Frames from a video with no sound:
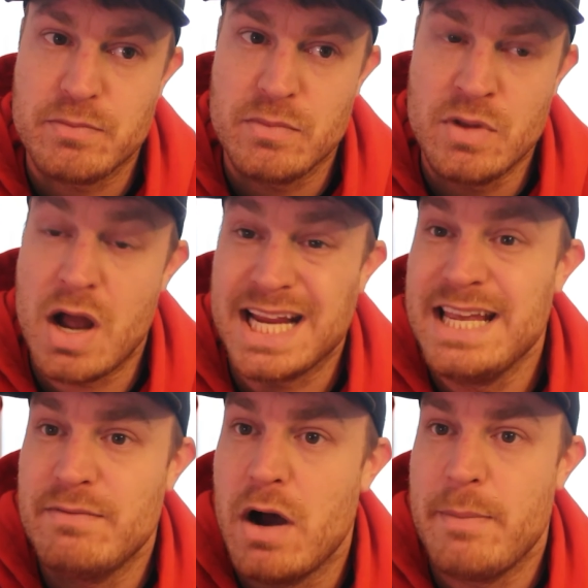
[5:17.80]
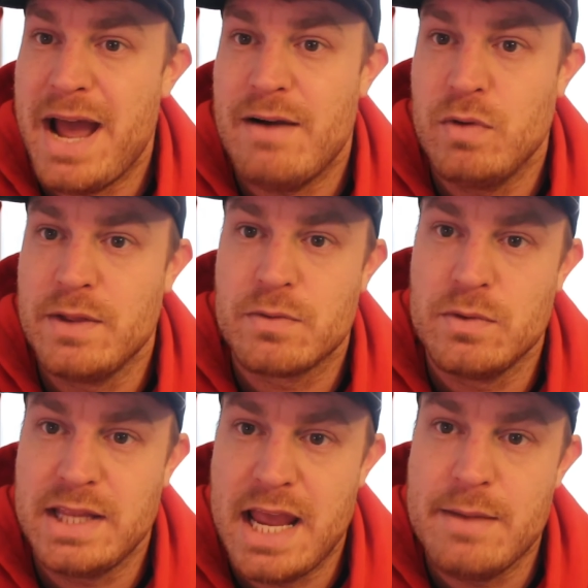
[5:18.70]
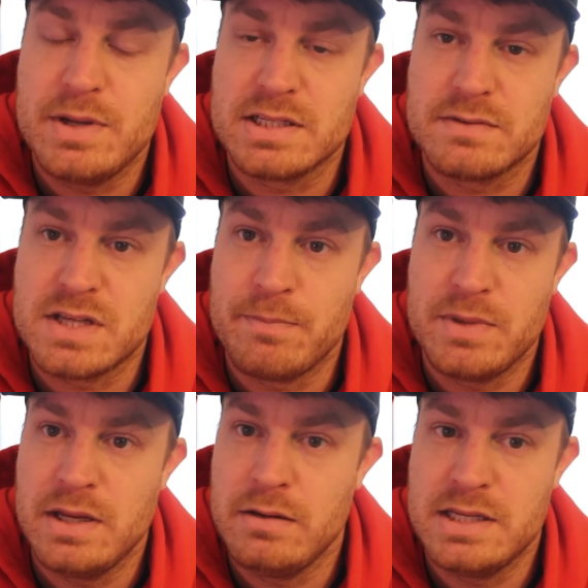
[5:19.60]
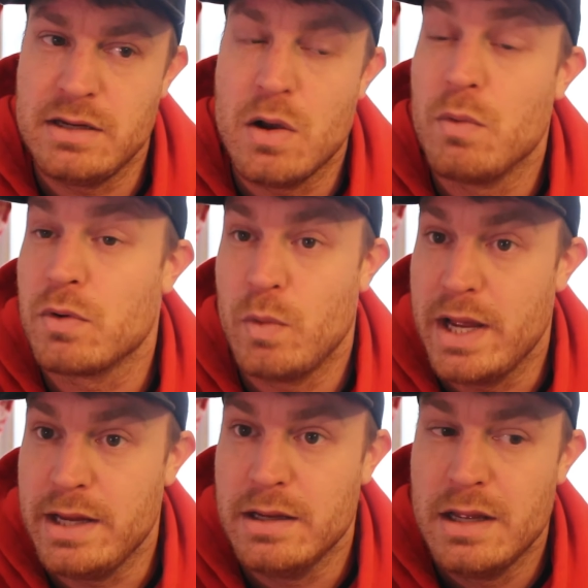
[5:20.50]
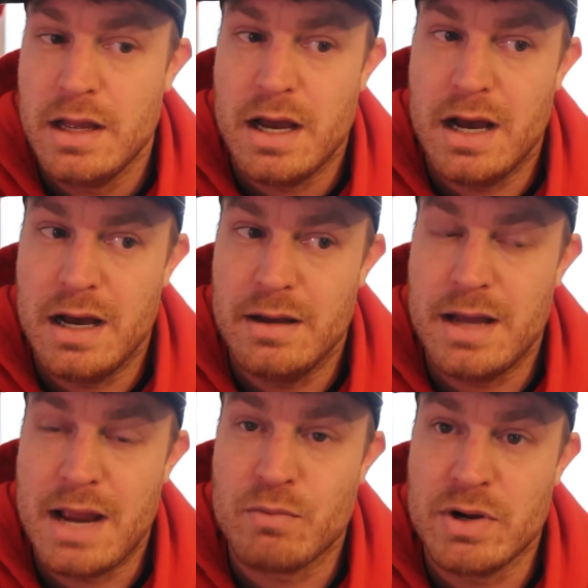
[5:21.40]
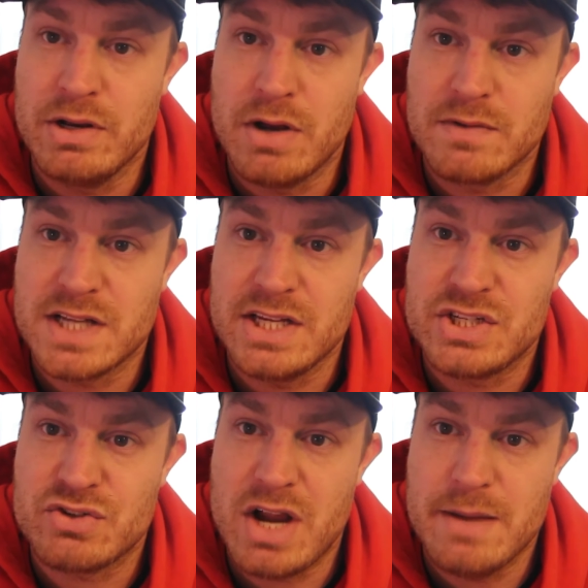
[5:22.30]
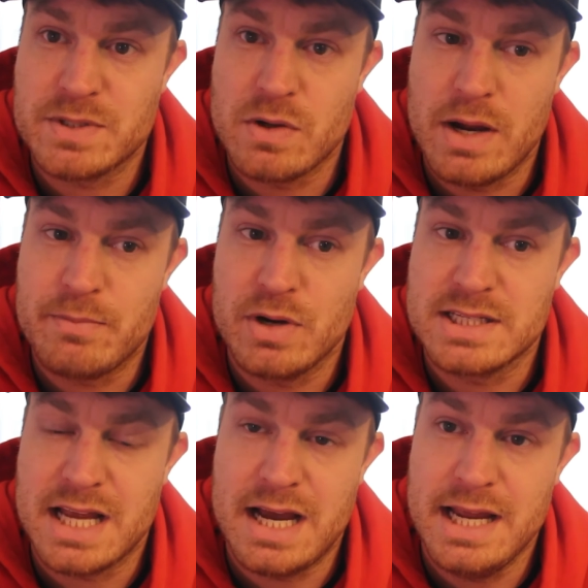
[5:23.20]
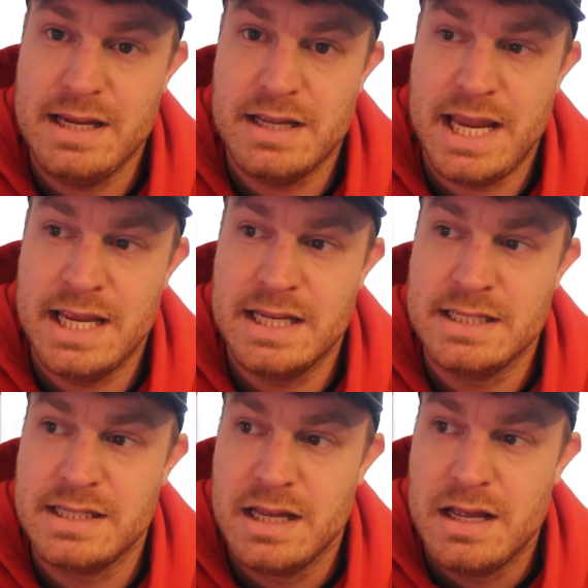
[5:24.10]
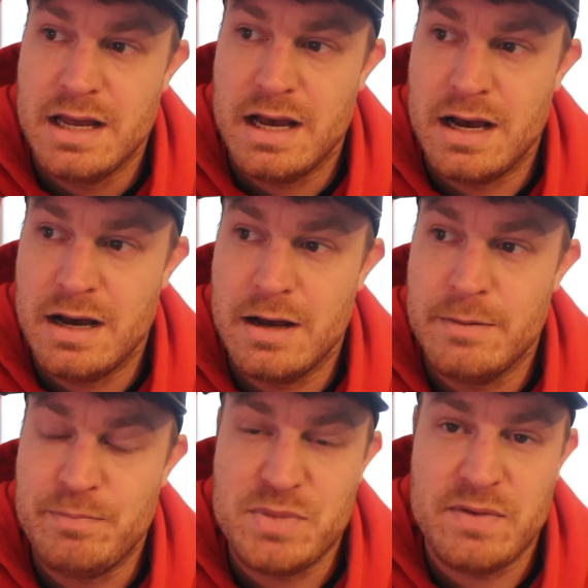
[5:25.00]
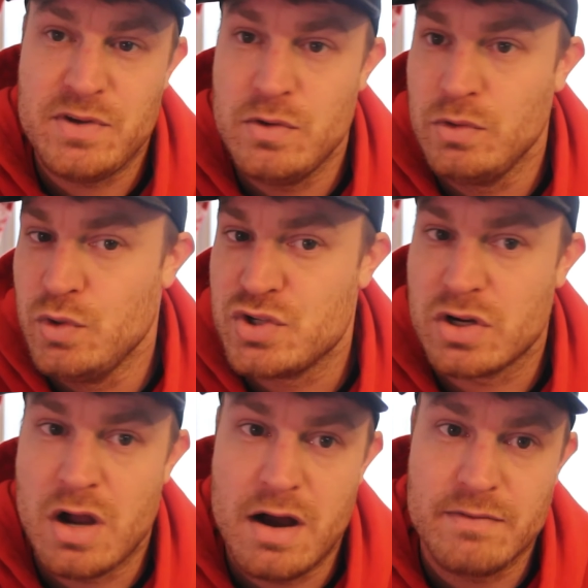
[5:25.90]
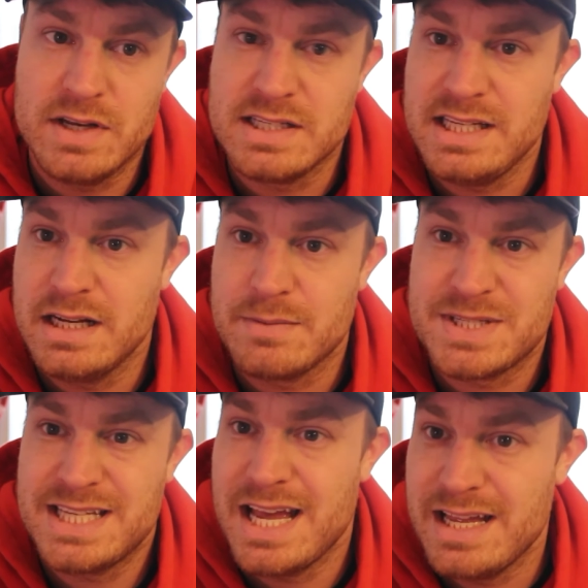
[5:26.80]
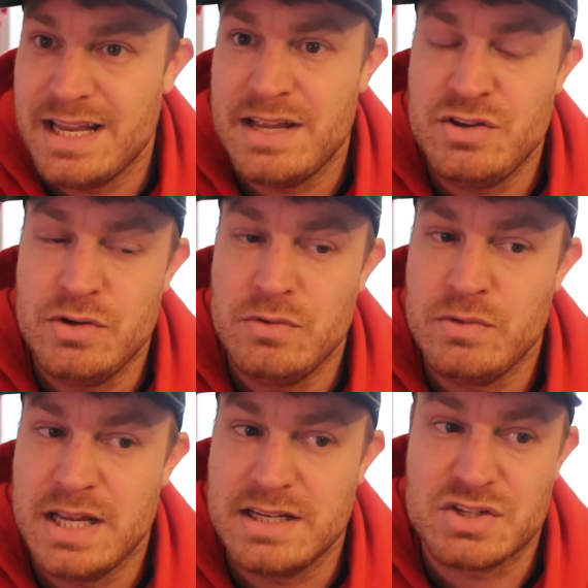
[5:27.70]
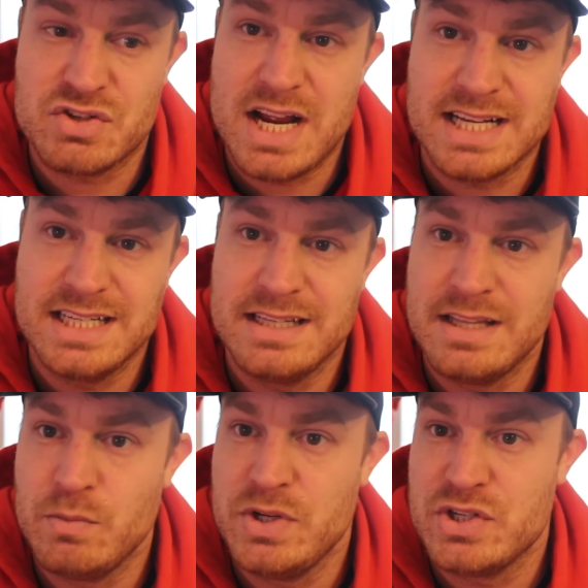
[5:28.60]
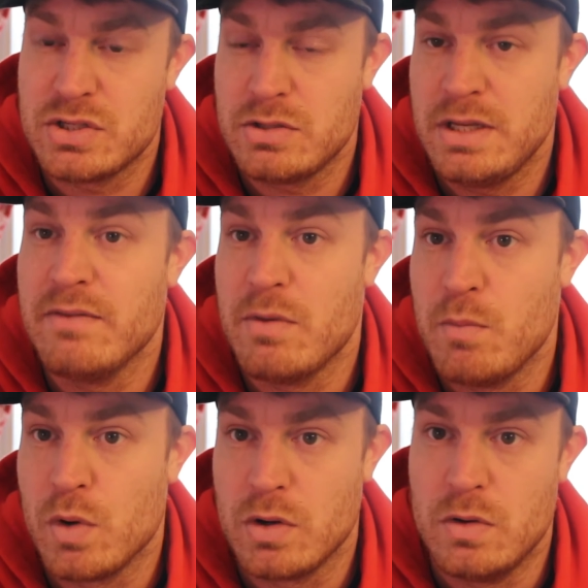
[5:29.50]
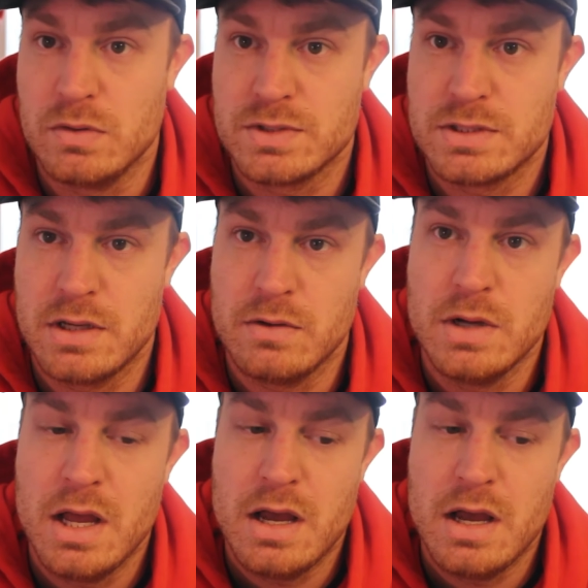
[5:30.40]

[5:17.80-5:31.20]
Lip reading: not give up halfway through the game because of something didn't go their way. I run an offside trap, so I press high, and if you lose your confidence and get upset and you get distracted, then we just give up more goals. So